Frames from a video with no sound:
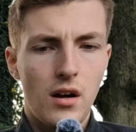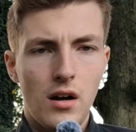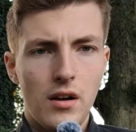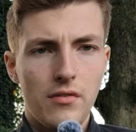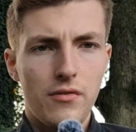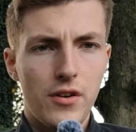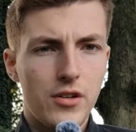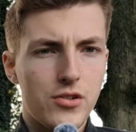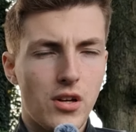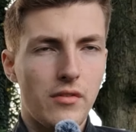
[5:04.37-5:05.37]
I
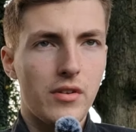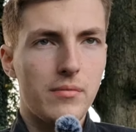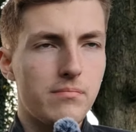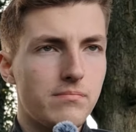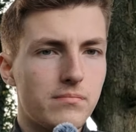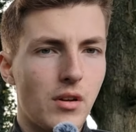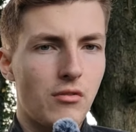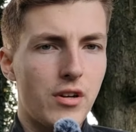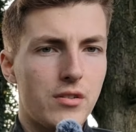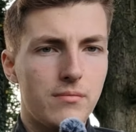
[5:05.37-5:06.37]
finished having a
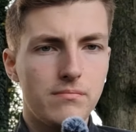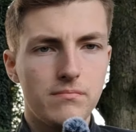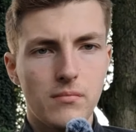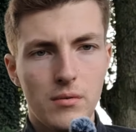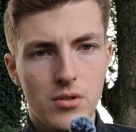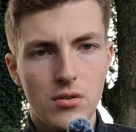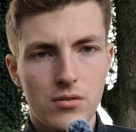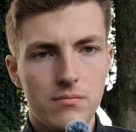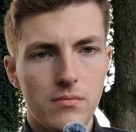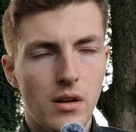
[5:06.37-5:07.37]
read. It was good.
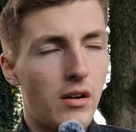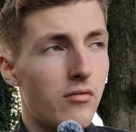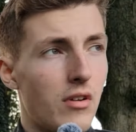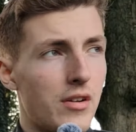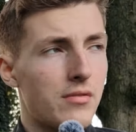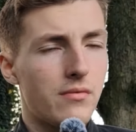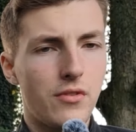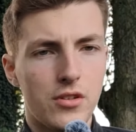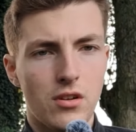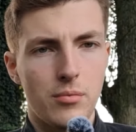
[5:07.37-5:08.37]
Read
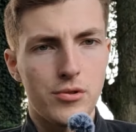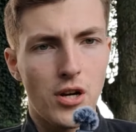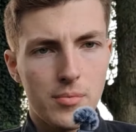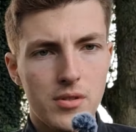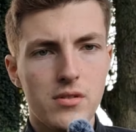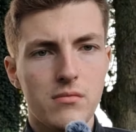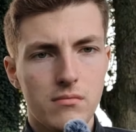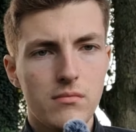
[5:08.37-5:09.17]
first couple chapters.